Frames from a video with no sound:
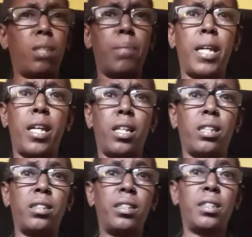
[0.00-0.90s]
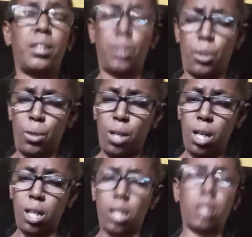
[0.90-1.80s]
man.
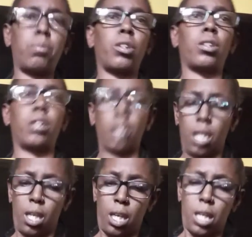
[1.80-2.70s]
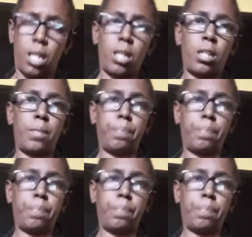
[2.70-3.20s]
Smell good. And